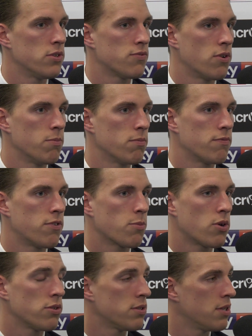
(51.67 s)
just from
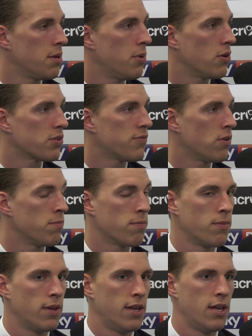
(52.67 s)
crosses in the box
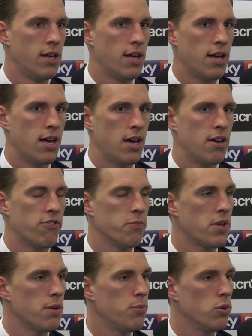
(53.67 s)
from
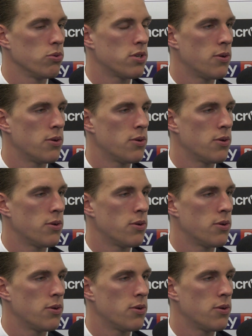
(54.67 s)
dead balls.